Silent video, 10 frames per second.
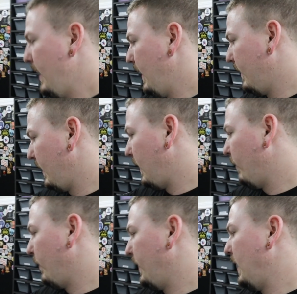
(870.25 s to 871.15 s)
and the
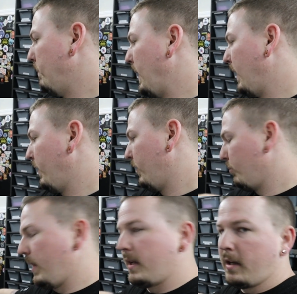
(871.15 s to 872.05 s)
heat from the heat panel is
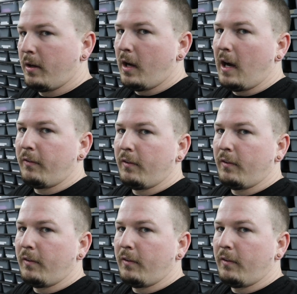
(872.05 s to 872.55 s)
radiated off